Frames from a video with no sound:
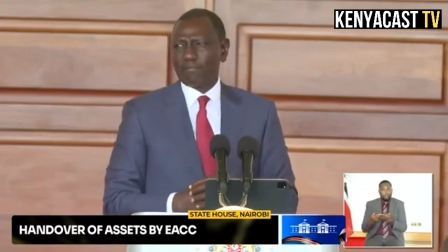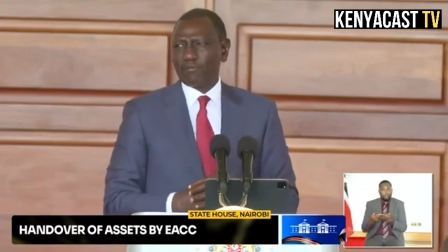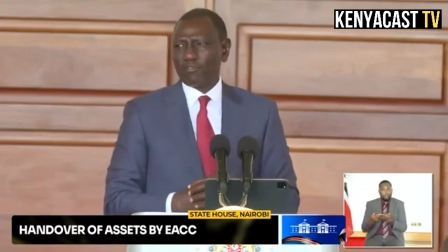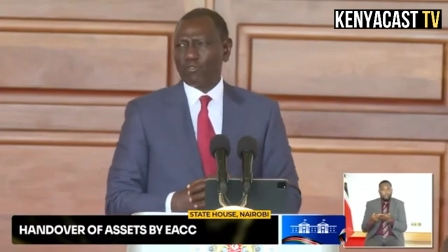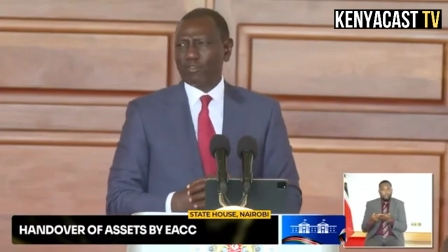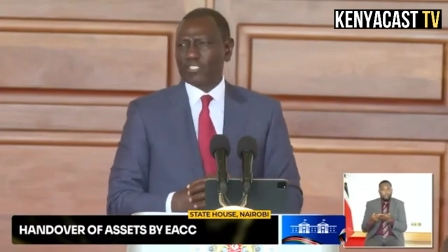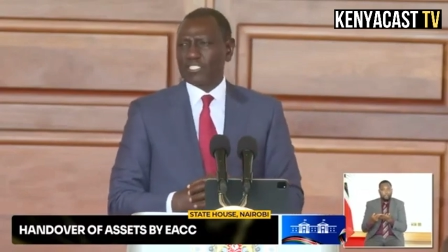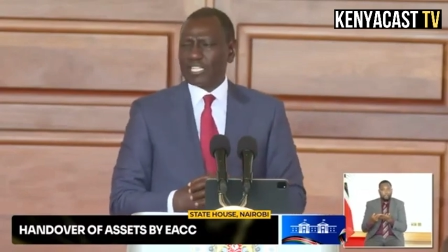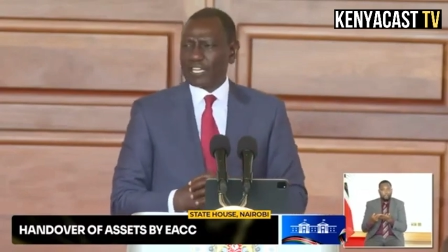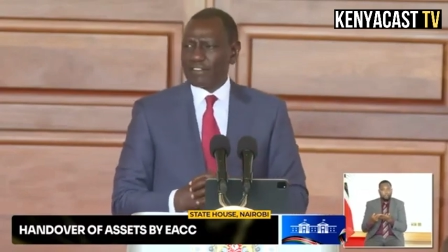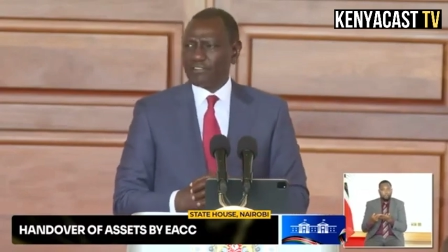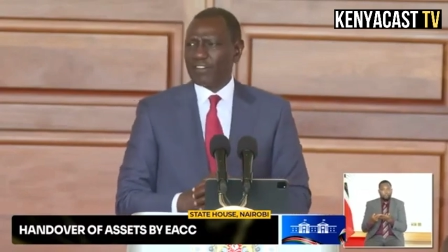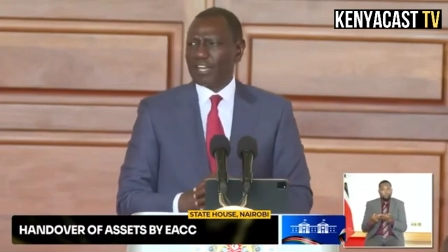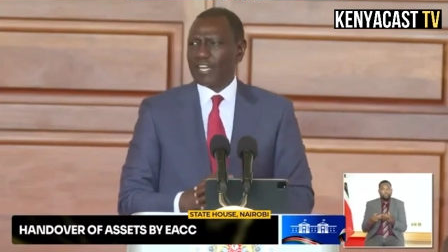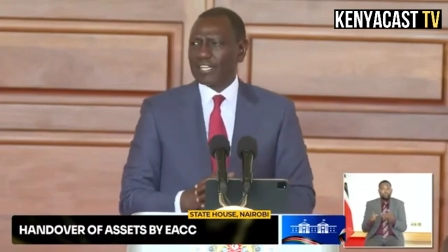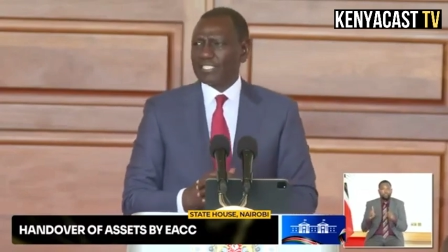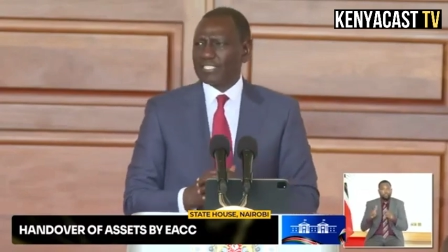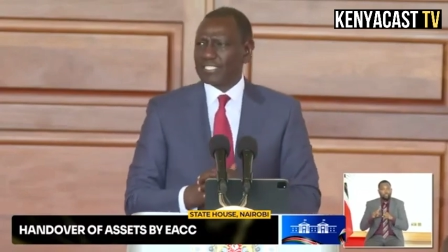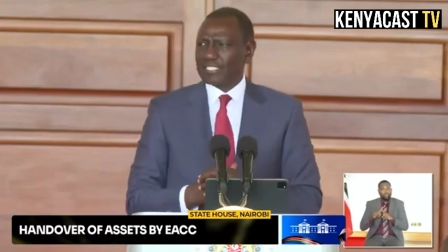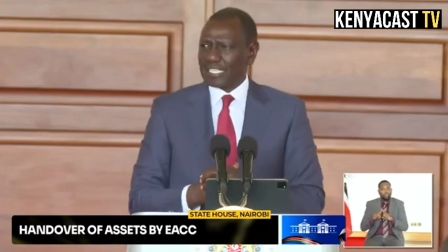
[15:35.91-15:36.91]

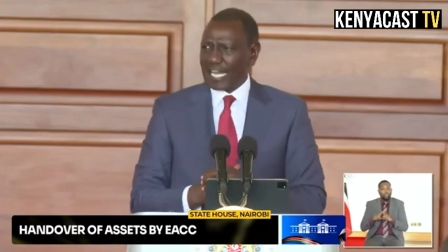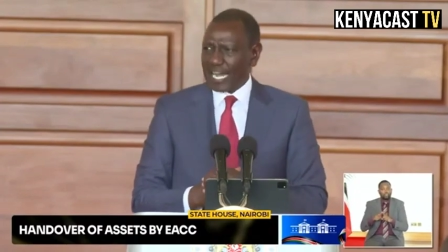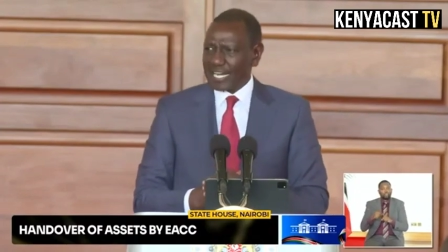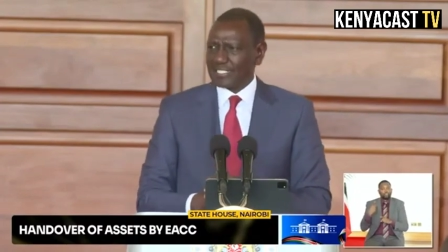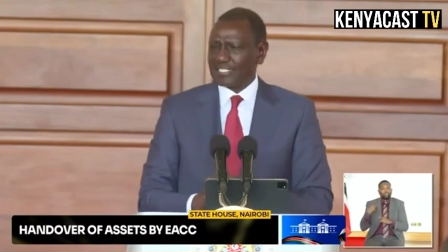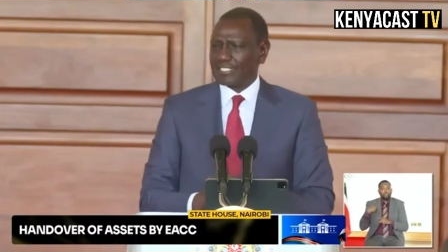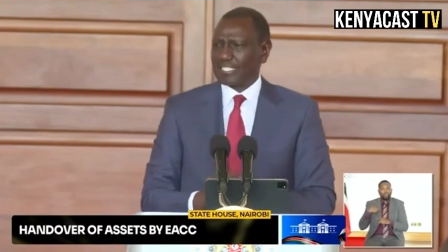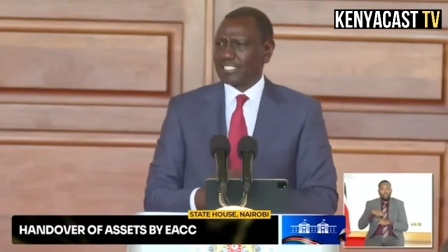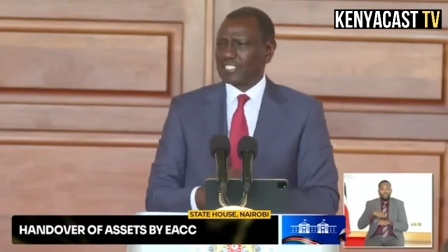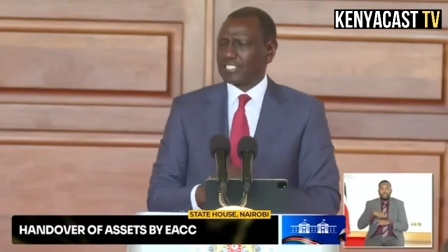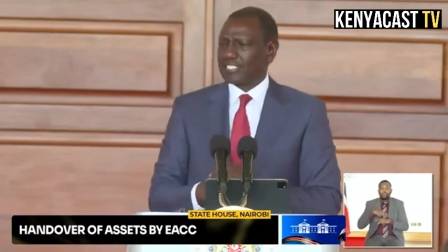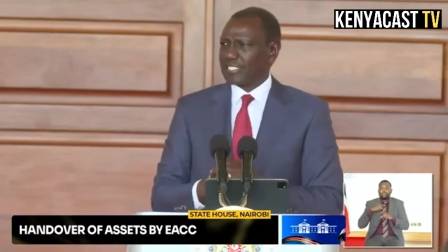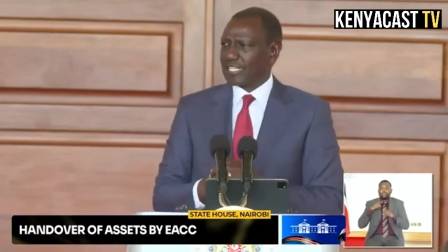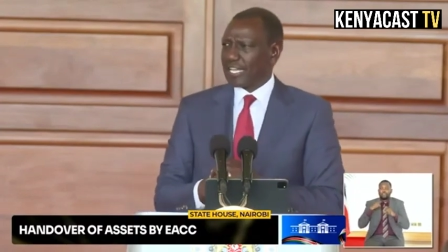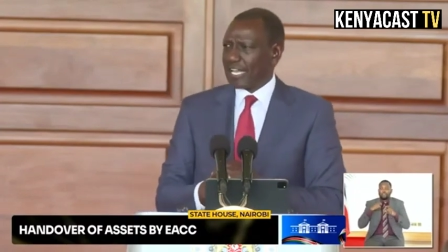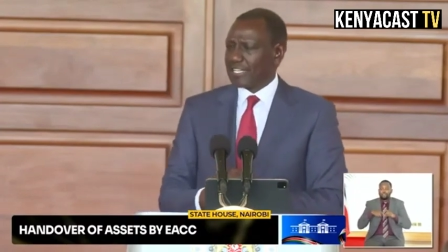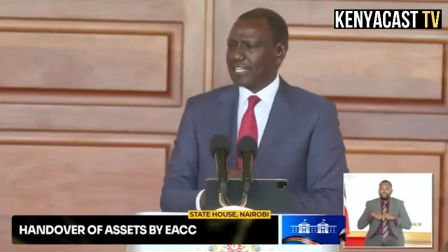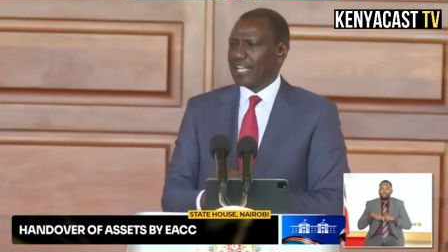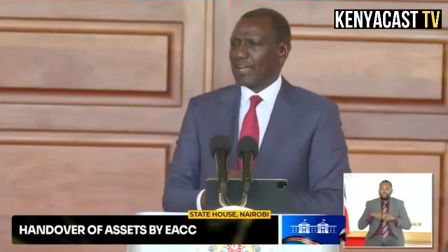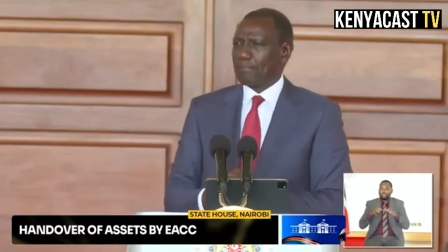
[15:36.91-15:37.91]
Whatever taxes
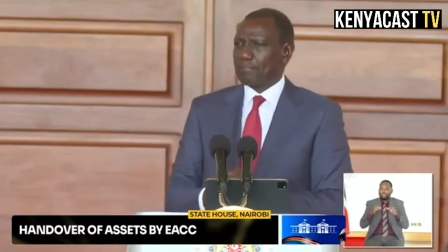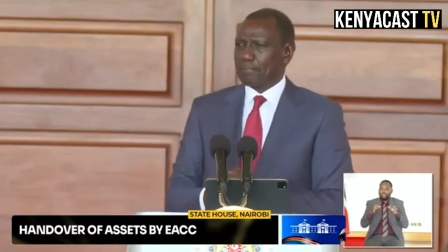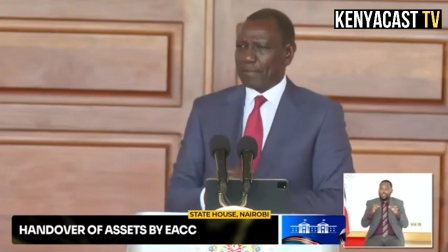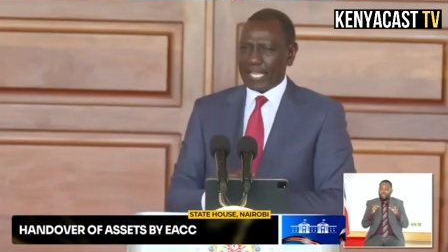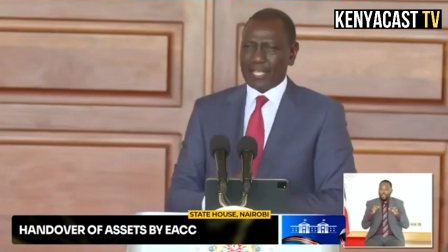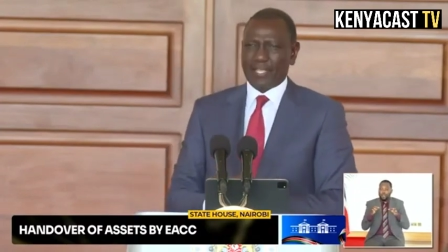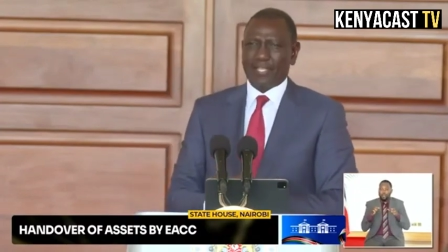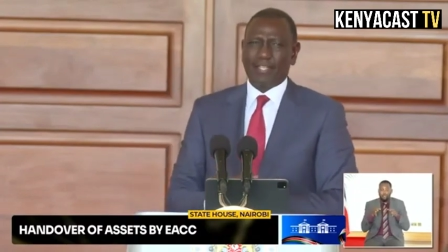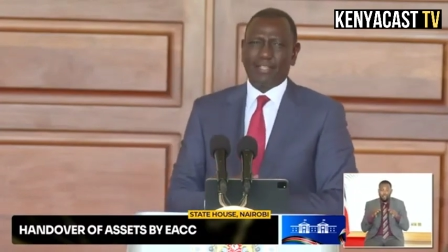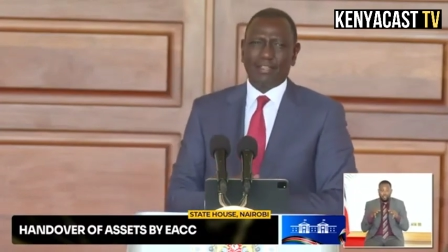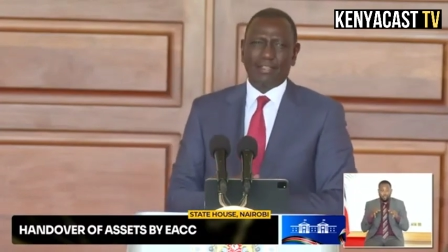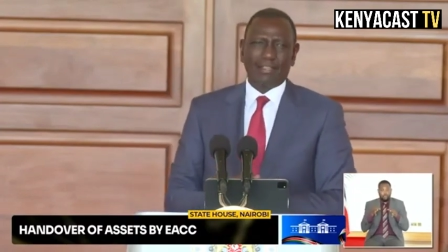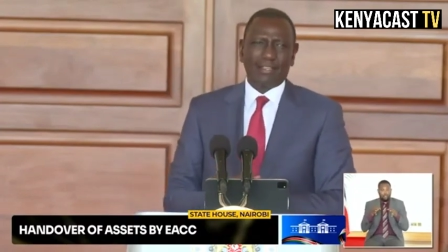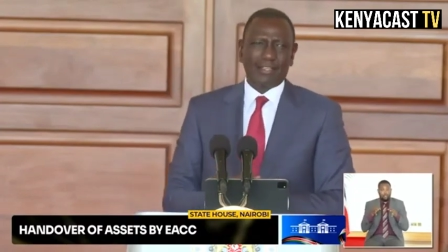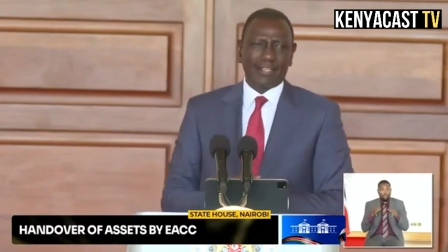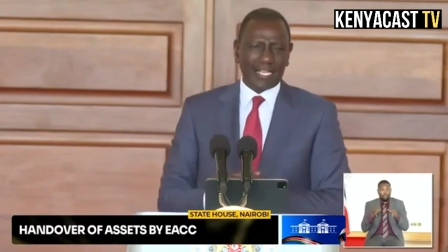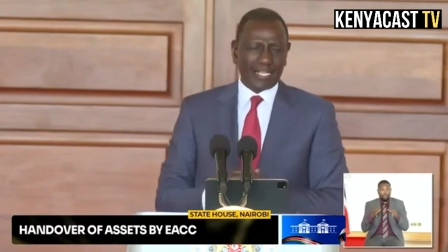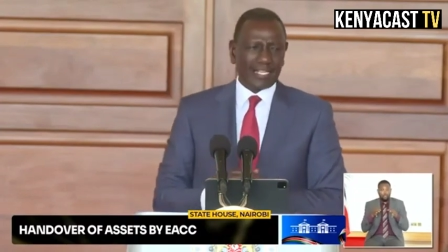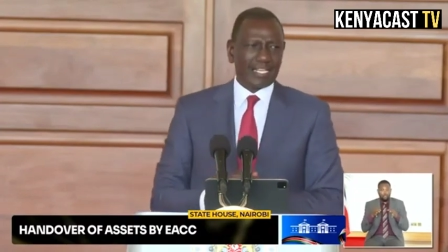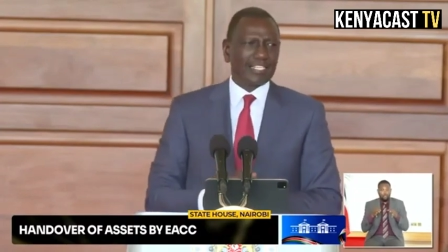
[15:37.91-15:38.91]
Kenya pay,
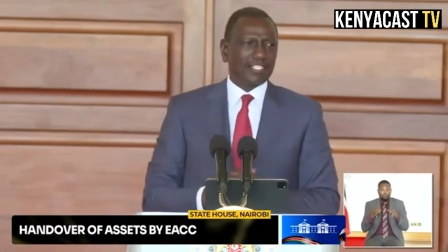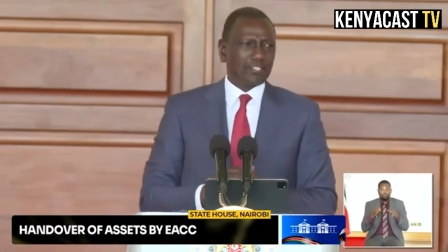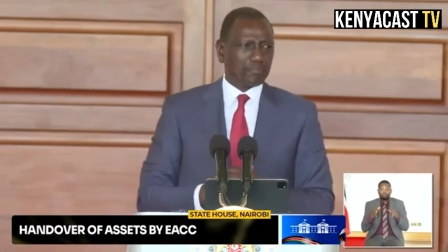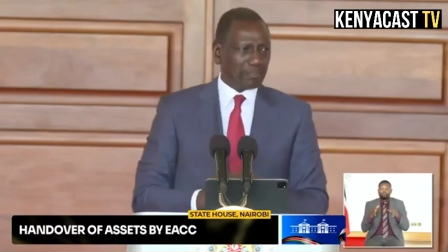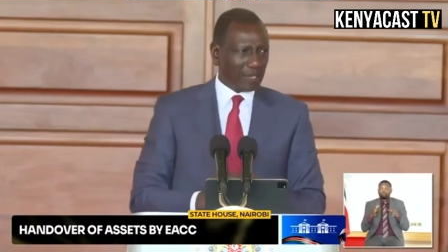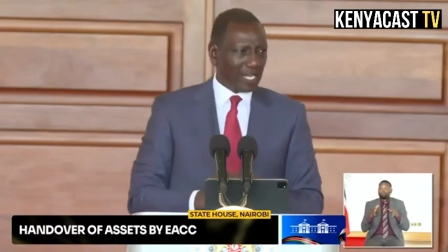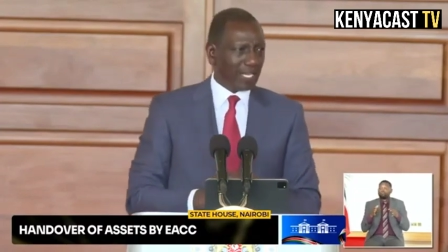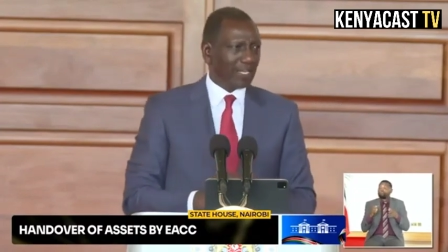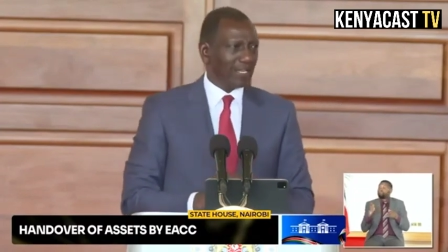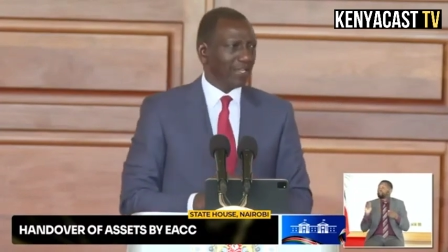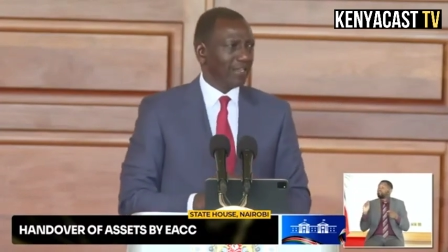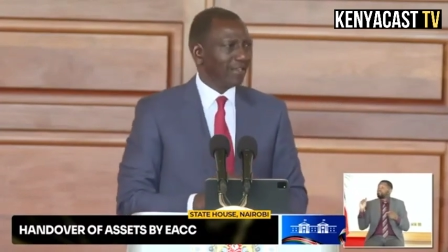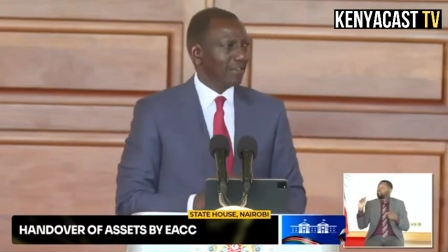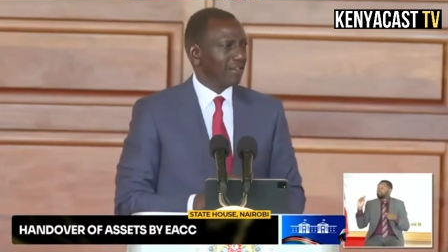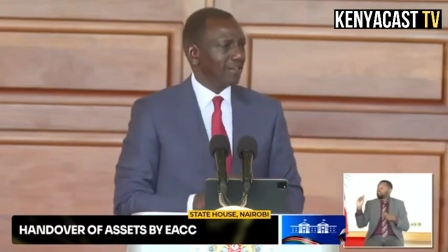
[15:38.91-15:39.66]
Kenyans pay,